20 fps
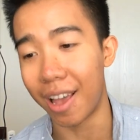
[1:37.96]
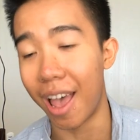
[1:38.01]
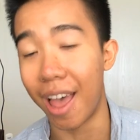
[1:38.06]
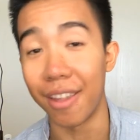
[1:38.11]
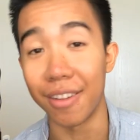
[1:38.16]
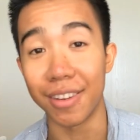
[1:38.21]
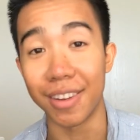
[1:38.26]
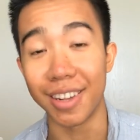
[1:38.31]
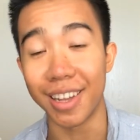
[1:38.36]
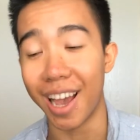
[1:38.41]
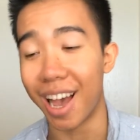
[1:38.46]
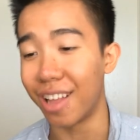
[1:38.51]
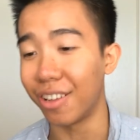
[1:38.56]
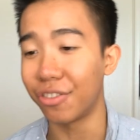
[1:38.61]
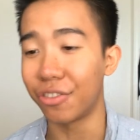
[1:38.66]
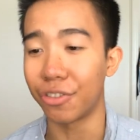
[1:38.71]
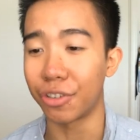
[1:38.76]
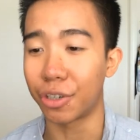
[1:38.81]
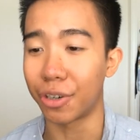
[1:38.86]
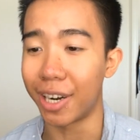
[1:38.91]
And yeah,
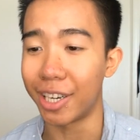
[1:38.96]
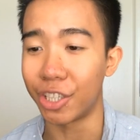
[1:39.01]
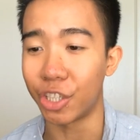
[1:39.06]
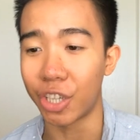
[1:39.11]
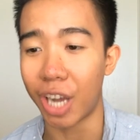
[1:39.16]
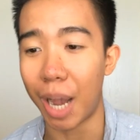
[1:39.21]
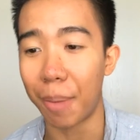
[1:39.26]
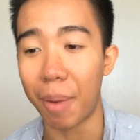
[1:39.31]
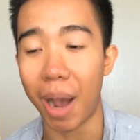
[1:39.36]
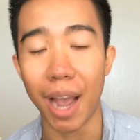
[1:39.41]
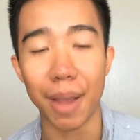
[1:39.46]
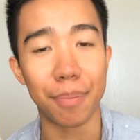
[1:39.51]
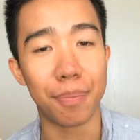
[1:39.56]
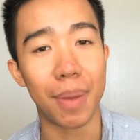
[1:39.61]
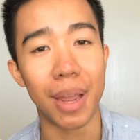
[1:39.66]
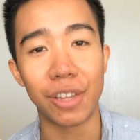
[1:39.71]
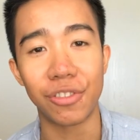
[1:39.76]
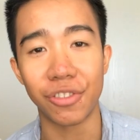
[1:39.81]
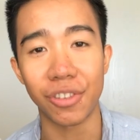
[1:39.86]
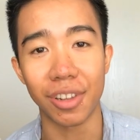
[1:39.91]
this is a great job. I
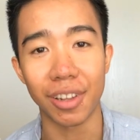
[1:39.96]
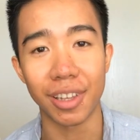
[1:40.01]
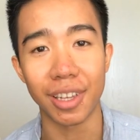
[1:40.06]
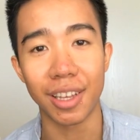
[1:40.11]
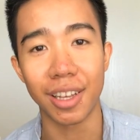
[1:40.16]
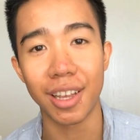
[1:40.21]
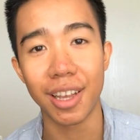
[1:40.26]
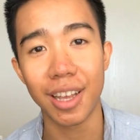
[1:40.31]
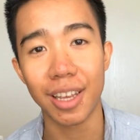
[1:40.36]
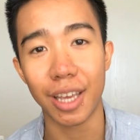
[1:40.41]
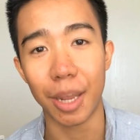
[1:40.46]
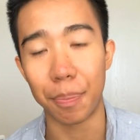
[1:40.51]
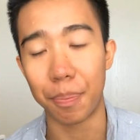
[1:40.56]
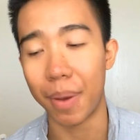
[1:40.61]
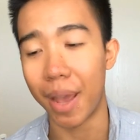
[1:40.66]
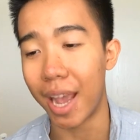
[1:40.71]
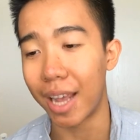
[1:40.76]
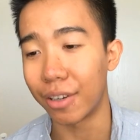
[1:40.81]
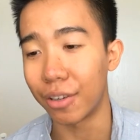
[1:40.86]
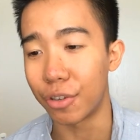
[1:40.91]
basically get
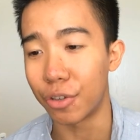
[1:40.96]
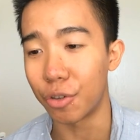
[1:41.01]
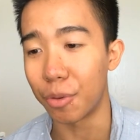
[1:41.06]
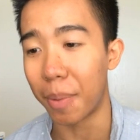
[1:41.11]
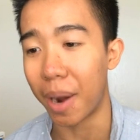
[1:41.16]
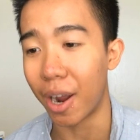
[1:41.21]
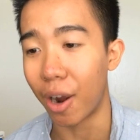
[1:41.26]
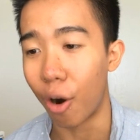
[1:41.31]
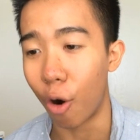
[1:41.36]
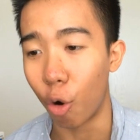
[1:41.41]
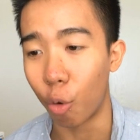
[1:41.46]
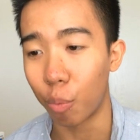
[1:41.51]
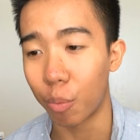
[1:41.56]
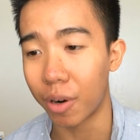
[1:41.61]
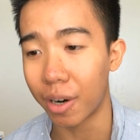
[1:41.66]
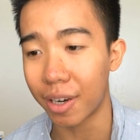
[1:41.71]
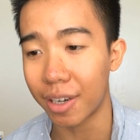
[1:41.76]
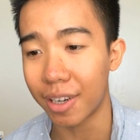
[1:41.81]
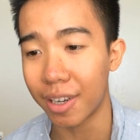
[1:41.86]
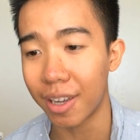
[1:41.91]
paid to do my
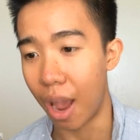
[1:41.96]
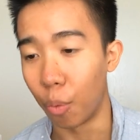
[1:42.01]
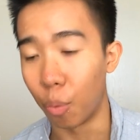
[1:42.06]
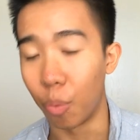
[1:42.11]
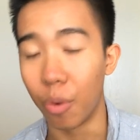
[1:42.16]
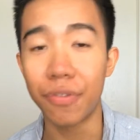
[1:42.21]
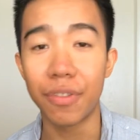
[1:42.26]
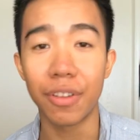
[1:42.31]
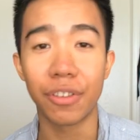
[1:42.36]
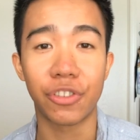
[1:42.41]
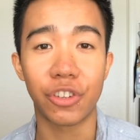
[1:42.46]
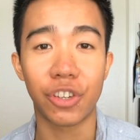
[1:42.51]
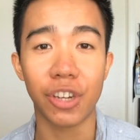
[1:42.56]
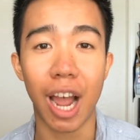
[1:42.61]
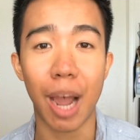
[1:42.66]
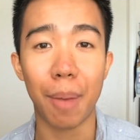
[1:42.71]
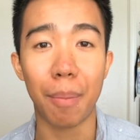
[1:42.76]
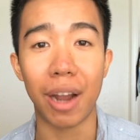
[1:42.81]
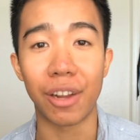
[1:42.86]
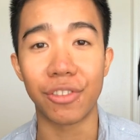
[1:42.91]
homework. And with this
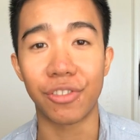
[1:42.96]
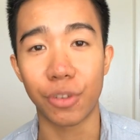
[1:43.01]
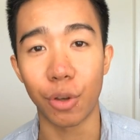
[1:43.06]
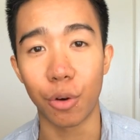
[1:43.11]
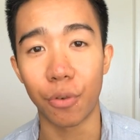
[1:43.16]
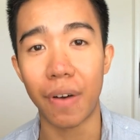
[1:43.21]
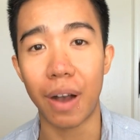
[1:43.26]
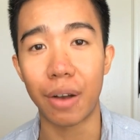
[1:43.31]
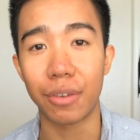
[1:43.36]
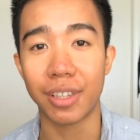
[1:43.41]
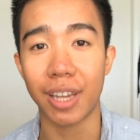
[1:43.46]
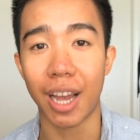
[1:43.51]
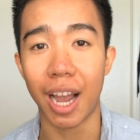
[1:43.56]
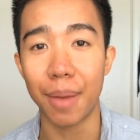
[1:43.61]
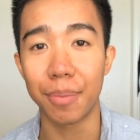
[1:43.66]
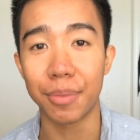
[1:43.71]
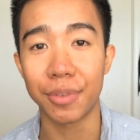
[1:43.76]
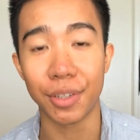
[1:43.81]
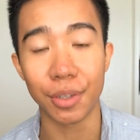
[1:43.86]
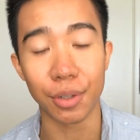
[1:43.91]
job, I still found
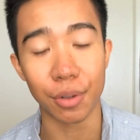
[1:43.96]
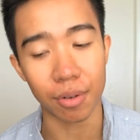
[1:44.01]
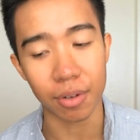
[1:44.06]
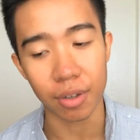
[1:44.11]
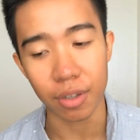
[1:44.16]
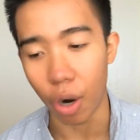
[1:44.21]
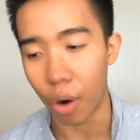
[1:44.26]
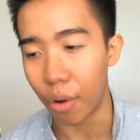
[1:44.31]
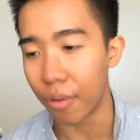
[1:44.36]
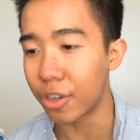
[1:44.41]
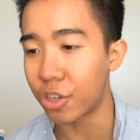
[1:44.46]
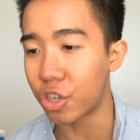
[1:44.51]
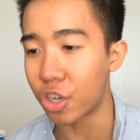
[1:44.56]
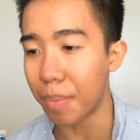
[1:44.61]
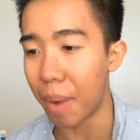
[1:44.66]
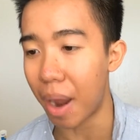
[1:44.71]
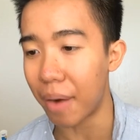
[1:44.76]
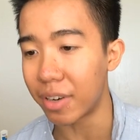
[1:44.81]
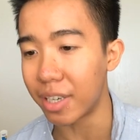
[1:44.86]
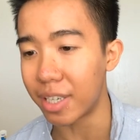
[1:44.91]
time to go to the
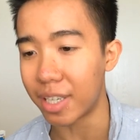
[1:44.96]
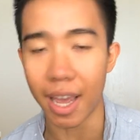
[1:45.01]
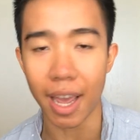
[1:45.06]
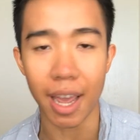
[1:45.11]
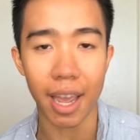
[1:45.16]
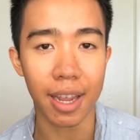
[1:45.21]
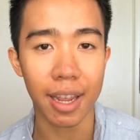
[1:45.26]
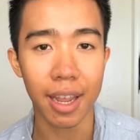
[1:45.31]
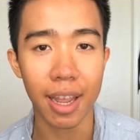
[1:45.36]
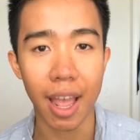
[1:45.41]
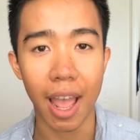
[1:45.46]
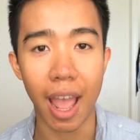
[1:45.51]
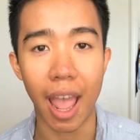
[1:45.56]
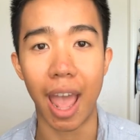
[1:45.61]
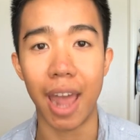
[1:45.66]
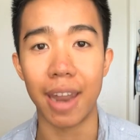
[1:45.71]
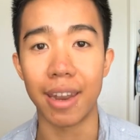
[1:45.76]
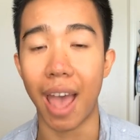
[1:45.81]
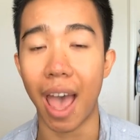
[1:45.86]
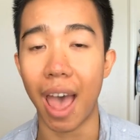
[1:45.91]
gym every day
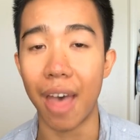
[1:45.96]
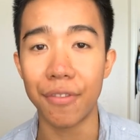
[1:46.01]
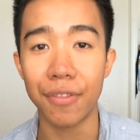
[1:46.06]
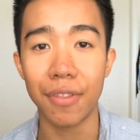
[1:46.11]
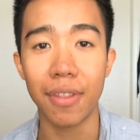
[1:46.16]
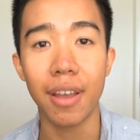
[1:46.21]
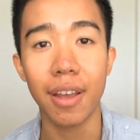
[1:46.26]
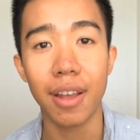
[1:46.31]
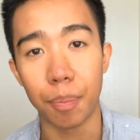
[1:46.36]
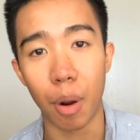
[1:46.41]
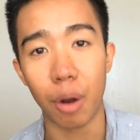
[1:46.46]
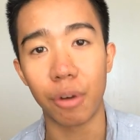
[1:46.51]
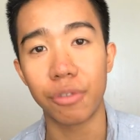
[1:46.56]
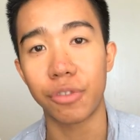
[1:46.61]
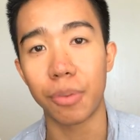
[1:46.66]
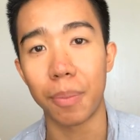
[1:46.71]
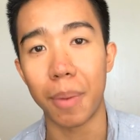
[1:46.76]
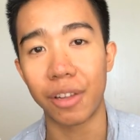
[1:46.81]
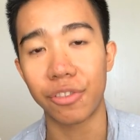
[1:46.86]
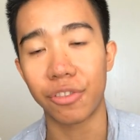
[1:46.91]
and end both
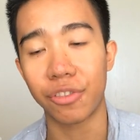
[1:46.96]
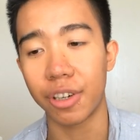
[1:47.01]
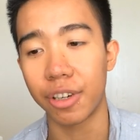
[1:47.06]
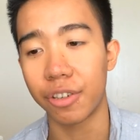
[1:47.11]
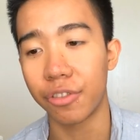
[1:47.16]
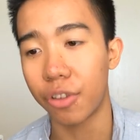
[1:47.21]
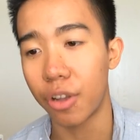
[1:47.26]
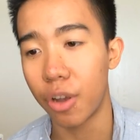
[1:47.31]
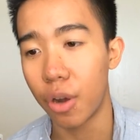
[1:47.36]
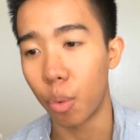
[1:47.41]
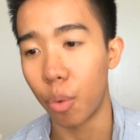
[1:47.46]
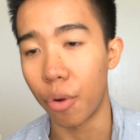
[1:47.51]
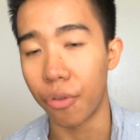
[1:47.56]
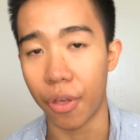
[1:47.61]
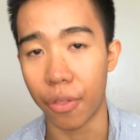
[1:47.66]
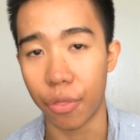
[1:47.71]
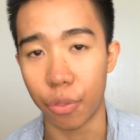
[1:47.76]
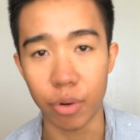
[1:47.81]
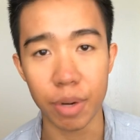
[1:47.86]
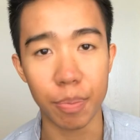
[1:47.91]
semesters
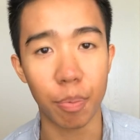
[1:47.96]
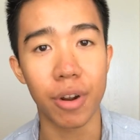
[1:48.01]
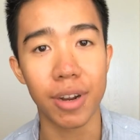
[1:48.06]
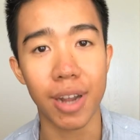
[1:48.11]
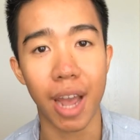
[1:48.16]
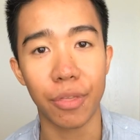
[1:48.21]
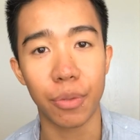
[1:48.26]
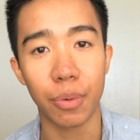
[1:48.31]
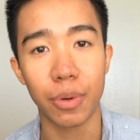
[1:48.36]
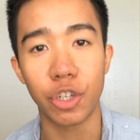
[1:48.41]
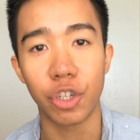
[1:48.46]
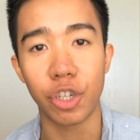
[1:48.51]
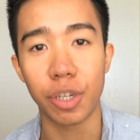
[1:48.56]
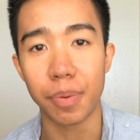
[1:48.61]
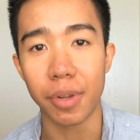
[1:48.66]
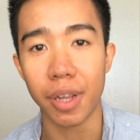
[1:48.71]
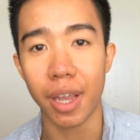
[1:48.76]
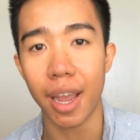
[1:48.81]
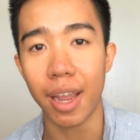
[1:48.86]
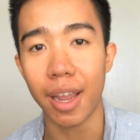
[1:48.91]
with a 3.93
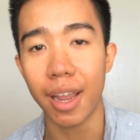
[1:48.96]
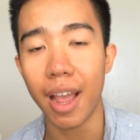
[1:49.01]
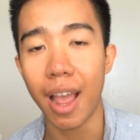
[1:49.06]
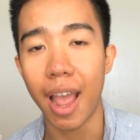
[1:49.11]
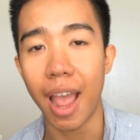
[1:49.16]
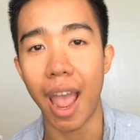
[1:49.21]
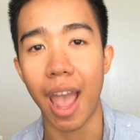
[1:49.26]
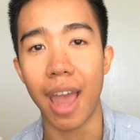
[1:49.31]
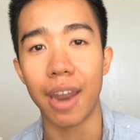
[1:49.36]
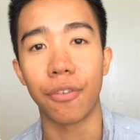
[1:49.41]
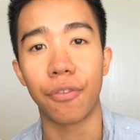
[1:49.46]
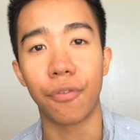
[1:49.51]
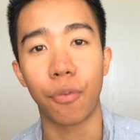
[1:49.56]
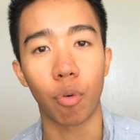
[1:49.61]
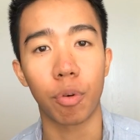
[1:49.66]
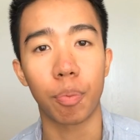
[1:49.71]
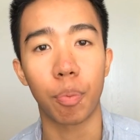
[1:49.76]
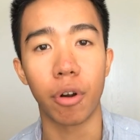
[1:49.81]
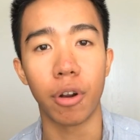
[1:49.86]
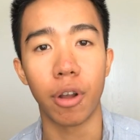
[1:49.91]
GPA and a
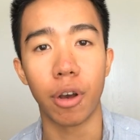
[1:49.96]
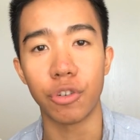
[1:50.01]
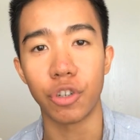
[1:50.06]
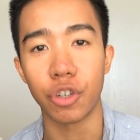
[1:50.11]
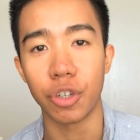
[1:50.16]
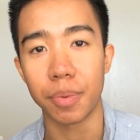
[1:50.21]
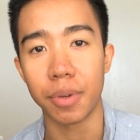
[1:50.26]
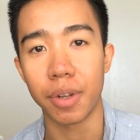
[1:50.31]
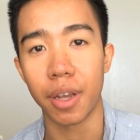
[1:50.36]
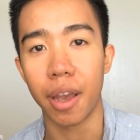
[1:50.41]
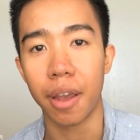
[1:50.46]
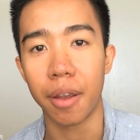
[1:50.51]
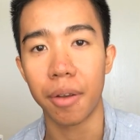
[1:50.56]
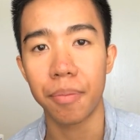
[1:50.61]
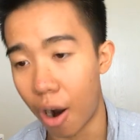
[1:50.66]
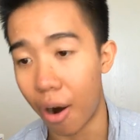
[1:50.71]
4.0 GPA.